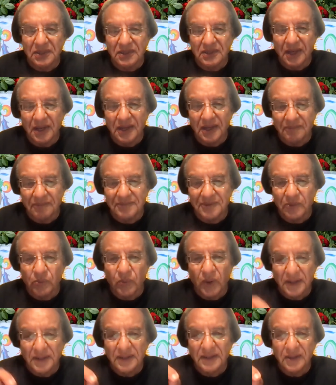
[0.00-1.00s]
there after
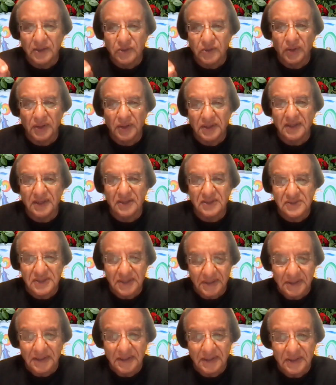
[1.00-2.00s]
1 year, 20 years,
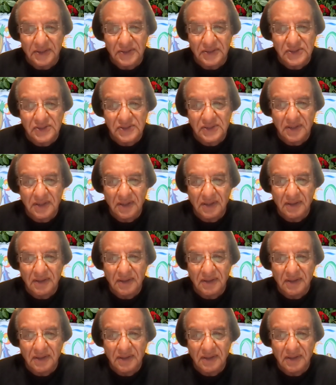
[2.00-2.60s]
30 years?